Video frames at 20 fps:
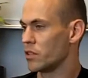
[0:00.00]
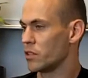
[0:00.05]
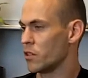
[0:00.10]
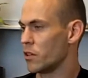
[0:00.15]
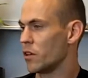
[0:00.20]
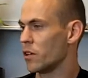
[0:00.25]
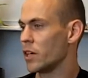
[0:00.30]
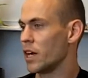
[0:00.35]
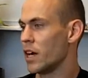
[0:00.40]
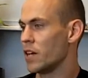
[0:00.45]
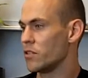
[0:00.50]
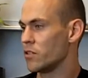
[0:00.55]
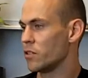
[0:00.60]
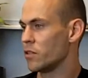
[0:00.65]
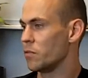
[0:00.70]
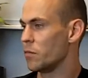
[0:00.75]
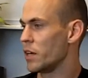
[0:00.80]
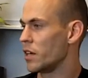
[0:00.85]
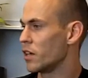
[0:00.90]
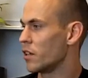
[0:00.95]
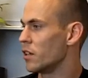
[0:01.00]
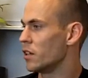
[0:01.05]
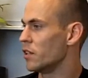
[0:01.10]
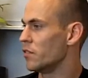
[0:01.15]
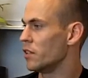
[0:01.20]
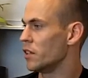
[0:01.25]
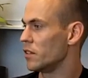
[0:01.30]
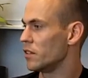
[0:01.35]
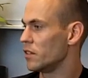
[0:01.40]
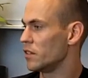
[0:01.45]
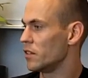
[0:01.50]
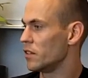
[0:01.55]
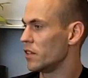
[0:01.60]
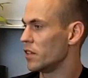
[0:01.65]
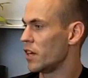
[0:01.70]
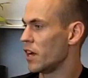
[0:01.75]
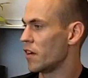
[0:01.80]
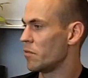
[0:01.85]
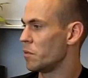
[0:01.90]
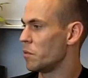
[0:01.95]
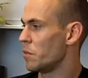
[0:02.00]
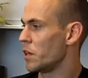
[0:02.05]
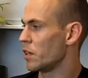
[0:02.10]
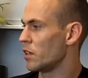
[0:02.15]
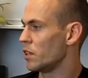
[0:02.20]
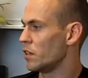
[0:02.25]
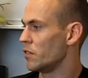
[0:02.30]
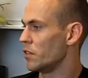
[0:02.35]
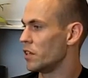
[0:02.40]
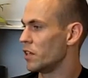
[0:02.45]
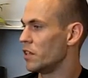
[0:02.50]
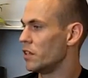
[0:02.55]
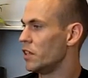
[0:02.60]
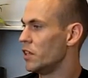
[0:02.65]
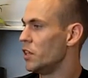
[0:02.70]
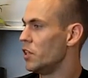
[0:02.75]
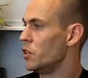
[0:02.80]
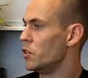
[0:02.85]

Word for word: because there are guys that are making a living and have been making a living that